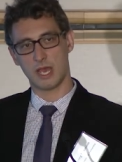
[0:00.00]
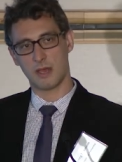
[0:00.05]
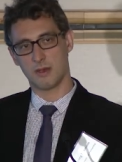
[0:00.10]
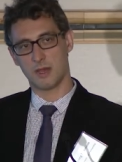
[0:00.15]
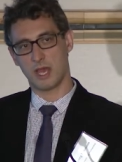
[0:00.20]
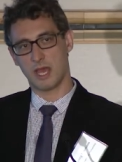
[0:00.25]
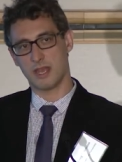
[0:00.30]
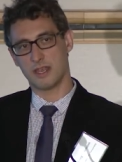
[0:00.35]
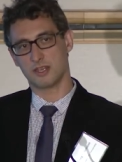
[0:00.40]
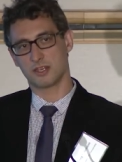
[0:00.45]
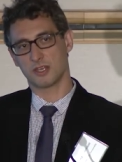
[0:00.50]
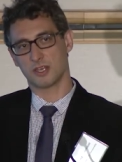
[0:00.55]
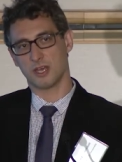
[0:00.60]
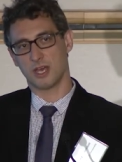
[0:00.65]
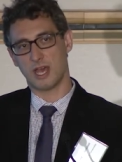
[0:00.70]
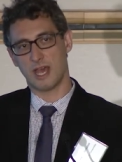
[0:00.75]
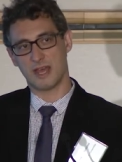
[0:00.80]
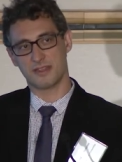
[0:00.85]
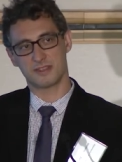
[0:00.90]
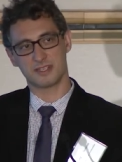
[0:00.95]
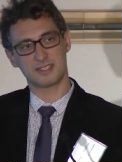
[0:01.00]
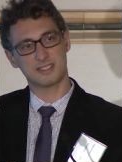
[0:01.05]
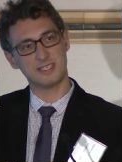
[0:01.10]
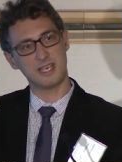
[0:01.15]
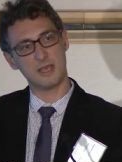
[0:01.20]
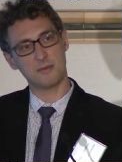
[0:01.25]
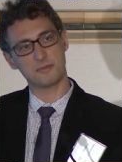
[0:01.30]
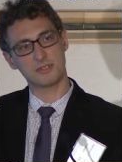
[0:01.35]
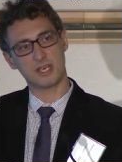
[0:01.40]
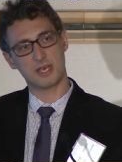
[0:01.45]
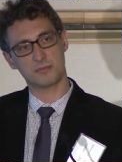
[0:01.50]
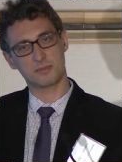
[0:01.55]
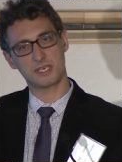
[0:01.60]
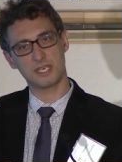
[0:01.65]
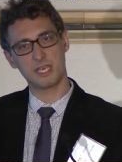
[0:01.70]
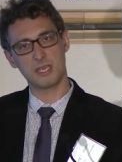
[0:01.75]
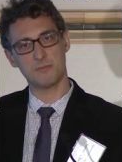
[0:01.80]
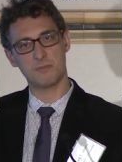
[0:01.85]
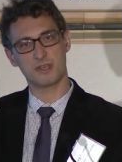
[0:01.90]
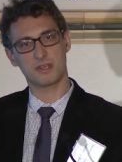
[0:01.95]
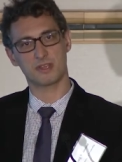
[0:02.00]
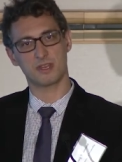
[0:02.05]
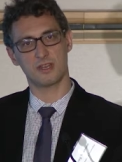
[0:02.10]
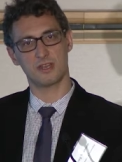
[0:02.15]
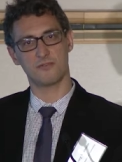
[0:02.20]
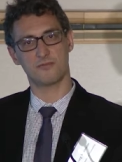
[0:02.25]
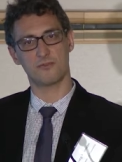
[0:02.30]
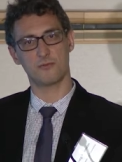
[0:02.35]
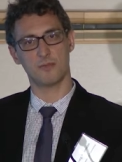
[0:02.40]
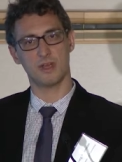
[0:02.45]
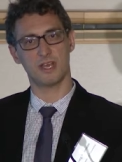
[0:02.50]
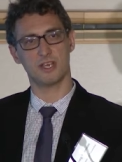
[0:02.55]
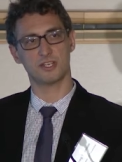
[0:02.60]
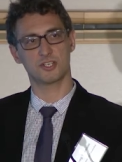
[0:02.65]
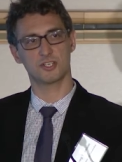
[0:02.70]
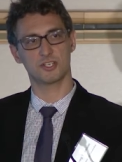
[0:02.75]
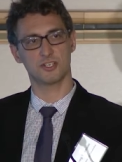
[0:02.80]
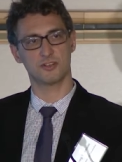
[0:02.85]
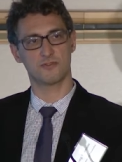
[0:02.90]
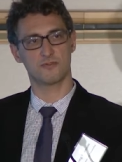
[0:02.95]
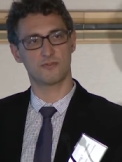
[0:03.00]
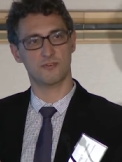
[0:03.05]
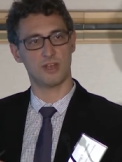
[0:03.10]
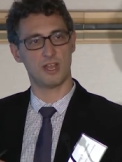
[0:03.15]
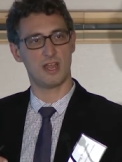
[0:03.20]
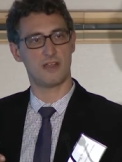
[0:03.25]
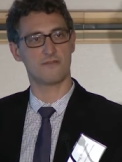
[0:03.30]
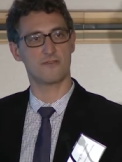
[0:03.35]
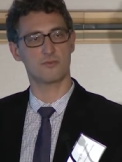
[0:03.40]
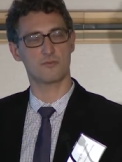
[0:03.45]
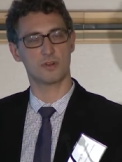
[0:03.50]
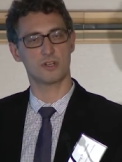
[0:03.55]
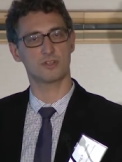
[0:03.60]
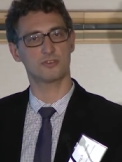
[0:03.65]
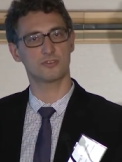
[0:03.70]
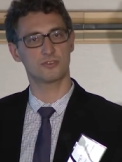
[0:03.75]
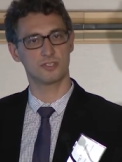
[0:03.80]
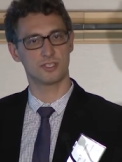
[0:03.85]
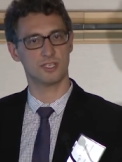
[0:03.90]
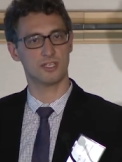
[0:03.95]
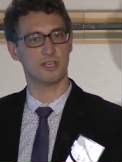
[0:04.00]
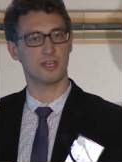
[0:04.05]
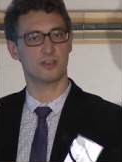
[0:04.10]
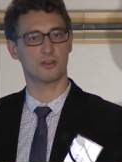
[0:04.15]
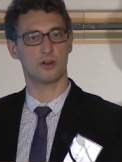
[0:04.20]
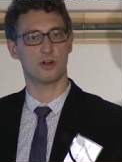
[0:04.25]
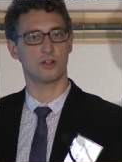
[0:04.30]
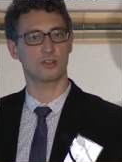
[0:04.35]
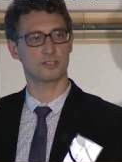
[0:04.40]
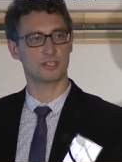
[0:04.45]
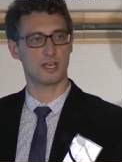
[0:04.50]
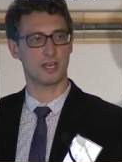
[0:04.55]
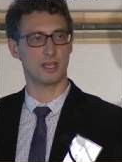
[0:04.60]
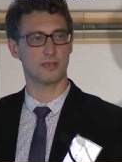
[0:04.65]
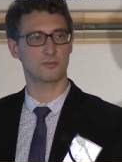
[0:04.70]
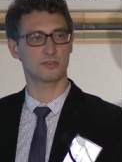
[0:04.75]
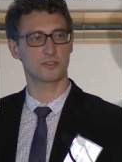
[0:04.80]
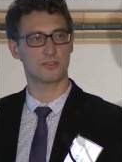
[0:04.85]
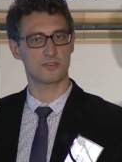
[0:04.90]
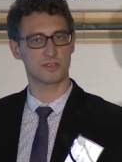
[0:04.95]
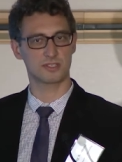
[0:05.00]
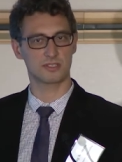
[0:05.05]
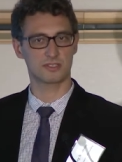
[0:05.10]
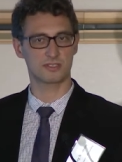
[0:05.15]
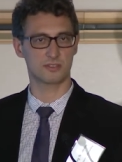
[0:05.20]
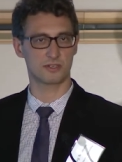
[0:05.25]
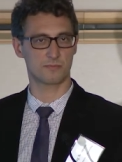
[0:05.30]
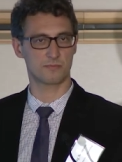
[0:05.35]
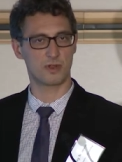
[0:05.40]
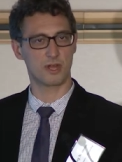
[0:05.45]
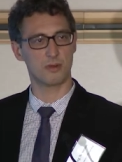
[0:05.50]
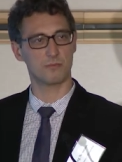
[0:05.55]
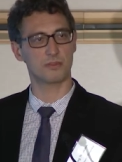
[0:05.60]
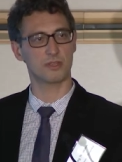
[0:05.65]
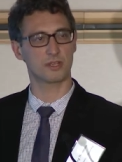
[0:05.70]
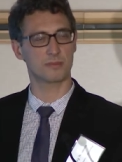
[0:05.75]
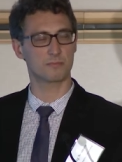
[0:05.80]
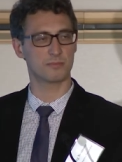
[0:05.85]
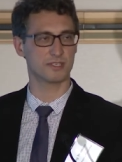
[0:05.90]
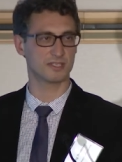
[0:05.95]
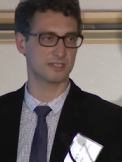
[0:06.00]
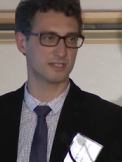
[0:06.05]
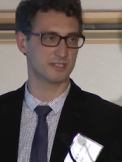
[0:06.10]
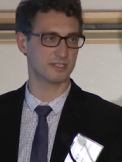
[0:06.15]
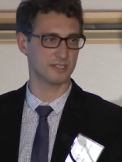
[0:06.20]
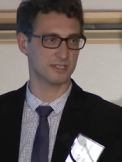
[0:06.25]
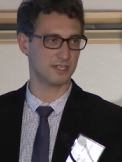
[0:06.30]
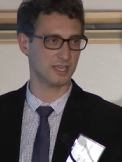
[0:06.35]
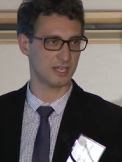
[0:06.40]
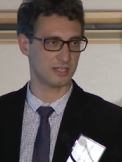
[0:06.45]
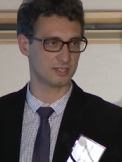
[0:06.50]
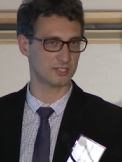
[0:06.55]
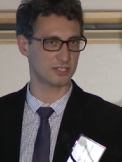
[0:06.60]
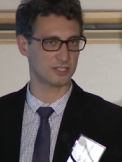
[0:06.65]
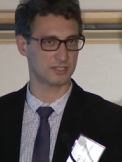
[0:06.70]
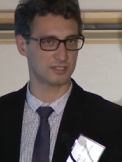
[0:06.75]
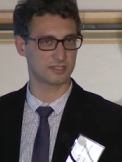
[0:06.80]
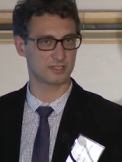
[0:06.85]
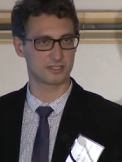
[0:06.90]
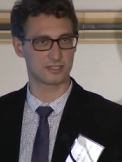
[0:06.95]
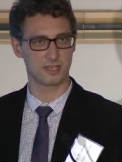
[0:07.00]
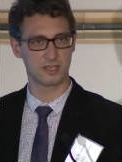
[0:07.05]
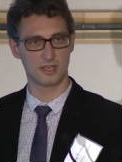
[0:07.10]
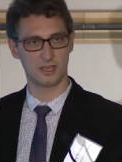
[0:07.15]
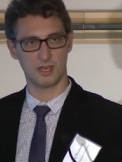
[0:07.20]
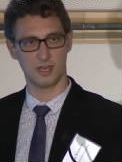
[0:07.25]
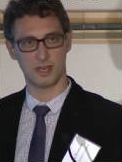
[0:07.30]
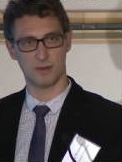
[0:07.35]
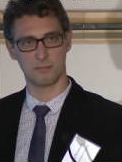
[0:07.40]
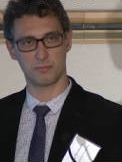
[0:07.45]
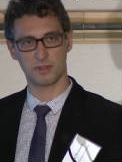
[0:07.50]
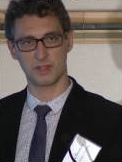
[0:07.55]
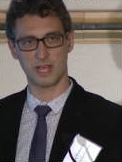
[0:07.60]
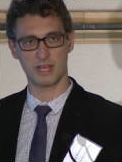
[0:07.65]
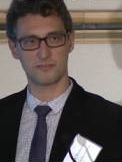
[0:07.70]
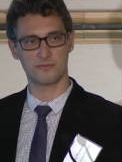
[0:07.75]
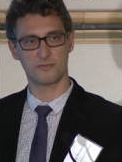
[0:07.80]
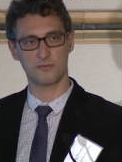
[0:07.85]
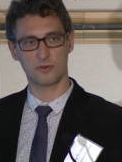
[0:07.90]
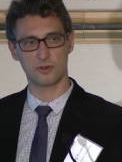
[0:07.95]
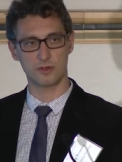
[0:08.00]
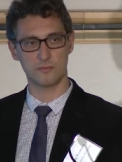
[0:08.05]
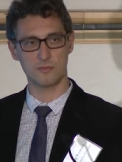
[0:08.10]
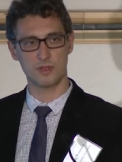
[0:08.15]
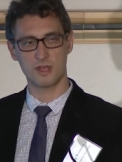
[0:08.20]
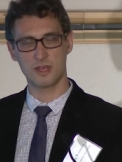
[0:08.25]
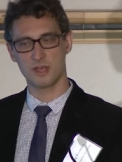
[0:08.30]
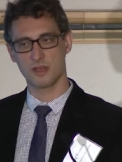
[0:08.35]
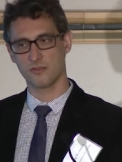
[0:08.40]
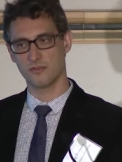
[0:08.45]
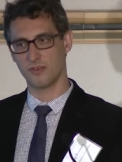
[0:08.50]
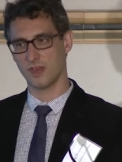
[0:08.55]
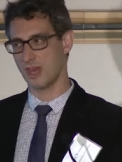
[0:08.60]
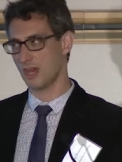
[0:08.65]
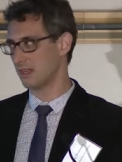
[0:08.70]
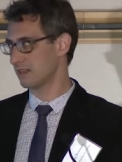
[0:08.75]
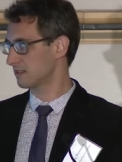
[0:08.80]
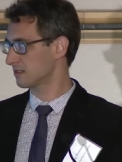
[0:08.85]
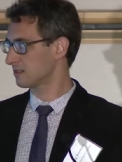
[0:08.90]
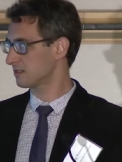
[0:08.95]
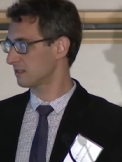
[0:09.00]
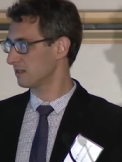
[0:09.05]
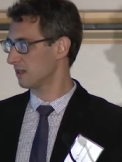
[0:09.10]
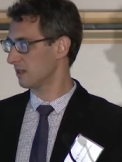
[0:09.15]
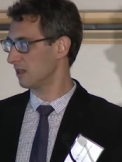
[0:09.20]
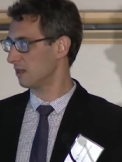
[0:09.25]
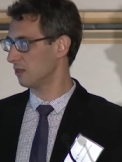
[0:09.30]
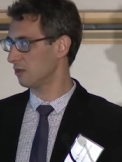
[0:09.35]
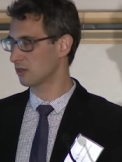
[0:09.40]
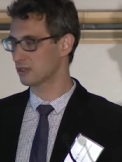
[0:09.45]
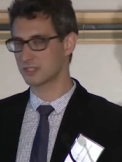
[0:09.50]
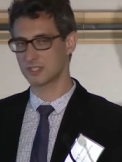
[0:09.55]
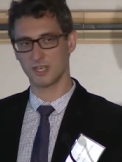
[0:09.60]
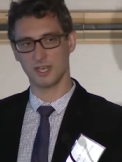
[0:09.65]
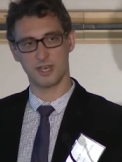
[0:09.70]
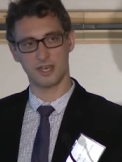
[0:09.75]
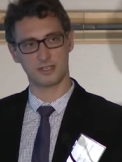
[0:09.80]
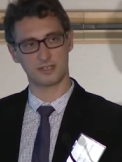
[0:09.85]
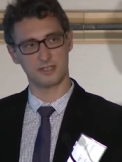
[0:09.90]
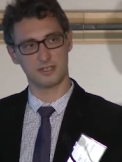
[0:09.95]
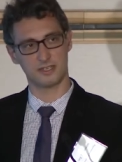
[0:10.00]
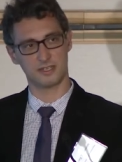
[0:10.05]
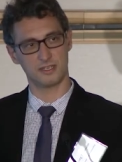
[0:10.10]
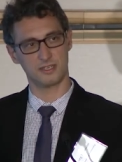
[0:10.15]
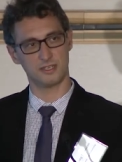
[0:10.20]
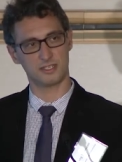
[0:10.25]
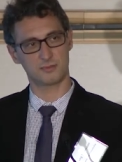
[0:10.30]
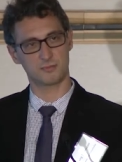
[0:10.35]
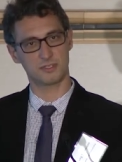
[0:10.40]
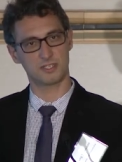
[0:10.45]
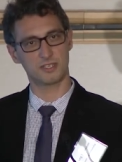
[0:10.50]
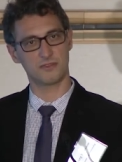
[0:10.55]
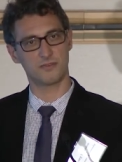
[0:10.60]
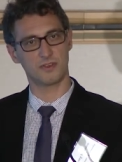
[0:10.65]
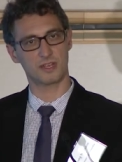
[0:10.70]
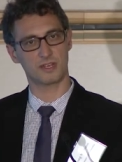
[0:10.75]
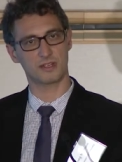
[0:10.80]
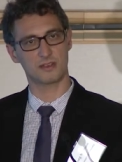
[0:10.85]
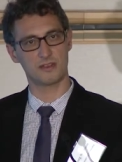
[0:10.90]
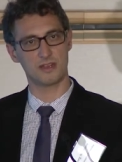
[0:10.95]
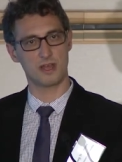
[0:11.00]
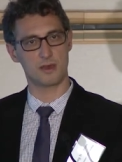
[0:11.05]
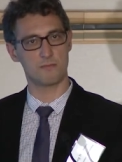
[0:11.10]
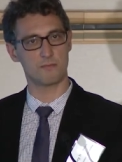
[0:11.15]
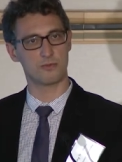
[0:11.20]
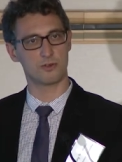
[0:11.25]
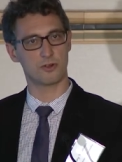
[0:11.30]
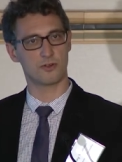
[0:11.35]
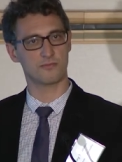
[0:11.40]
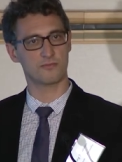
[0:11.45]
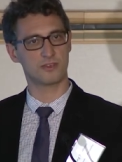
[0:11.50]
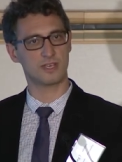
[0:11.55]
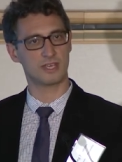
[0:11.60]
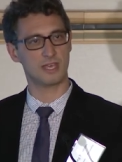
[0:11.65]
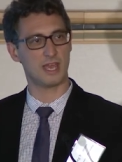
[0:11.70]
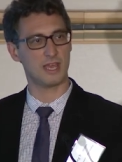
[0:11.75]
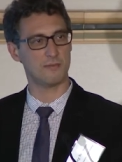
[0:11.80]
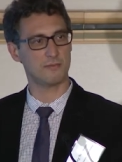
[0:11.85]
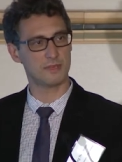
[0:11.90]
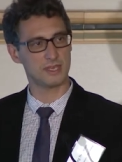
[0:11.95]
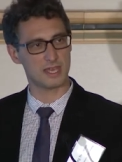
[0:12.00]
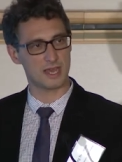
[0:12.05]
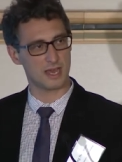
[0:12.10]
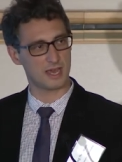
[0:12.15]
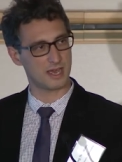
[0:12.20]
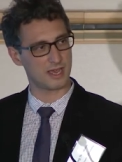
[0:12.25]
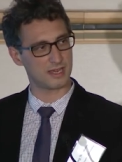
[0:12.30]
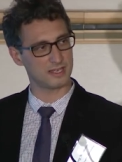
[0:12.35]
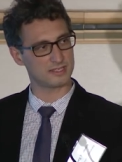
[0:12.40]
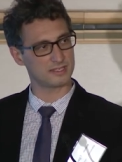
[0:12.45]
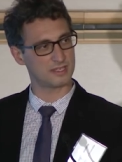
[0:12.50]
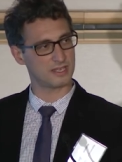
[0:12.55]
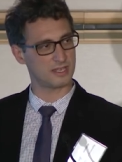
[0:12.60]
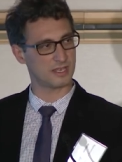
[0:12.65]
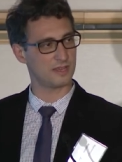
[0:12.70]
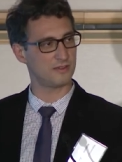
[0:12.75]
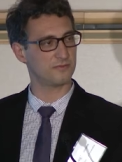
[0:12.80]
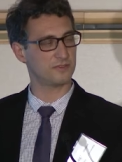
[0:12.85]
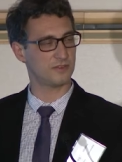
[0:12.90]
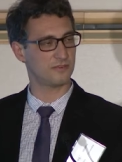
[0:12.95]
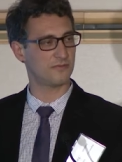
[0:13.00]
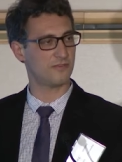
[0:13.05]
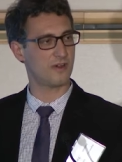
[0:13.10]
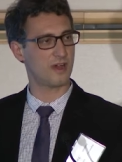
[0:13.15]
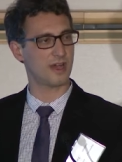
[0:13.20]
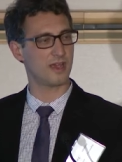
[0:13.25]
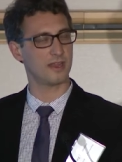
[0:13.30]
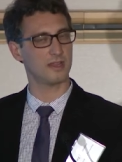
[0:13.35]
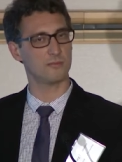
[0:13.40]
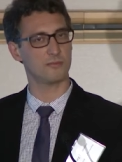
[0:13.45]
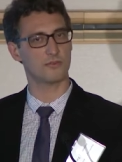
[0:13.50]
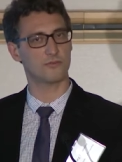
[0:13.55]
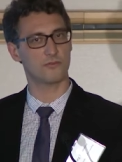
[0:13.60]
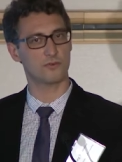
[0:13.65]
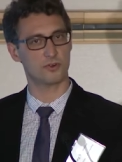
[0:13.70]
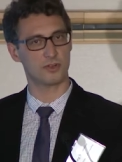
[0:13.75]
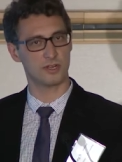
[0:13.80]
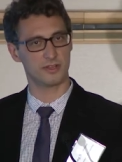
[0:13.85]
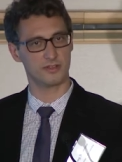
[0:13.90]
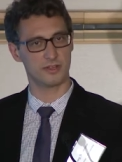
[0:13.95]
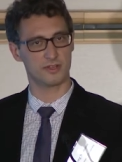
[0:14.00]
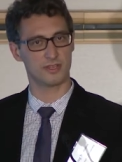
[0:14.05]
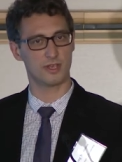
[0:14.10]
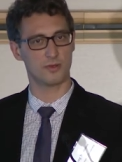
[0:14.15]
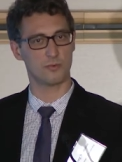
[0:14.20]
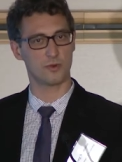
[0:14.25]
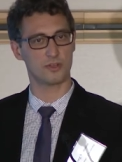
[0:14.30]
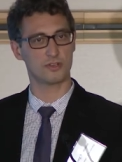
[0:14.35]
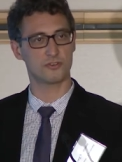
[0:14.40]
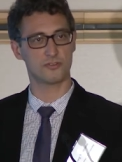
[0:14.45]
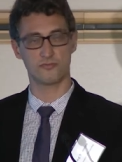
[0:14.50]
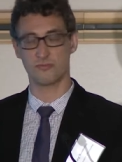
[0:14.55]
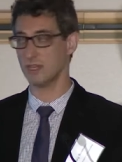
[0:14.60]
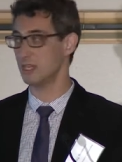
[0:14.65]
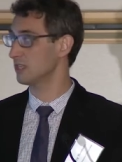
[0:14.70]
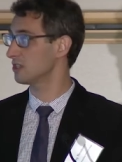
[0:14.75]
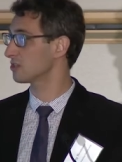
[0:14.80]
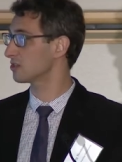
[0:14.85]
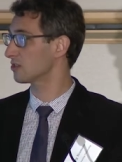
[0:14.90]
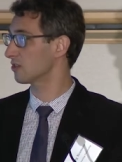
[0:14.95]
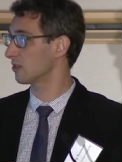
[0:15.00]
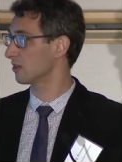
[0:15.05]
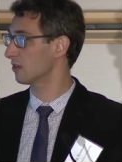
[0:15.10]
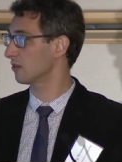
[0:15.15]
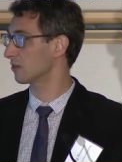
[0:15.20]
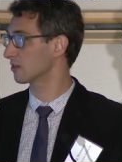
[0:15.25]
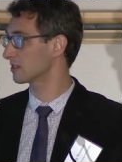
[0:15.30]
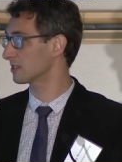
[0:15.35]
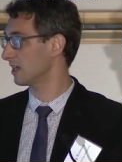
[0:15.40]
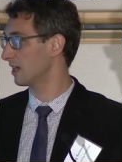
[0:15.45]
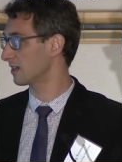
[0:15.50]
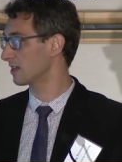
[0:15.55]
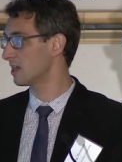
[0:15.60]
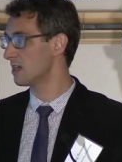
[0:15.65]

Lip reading: And at the same time, keeping that information for everyone to see at all times. So this is their public business intelligence platform that looks at a specific number of KPIs that they've defined before that they want to reach. So it looks at